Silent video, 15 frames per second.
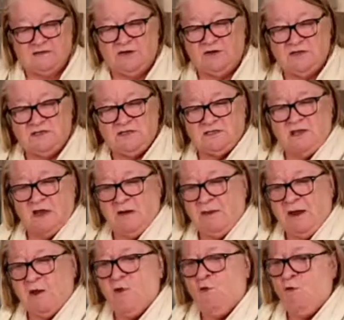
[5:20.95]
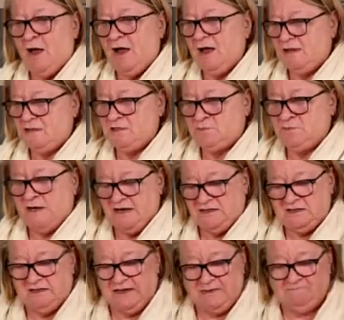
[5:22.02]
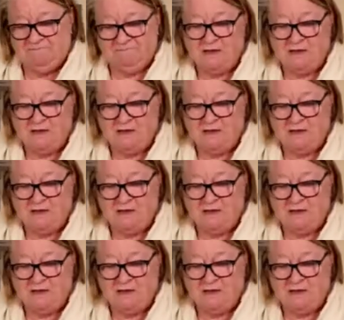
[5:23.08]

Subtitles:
So this is going to be quite spicy.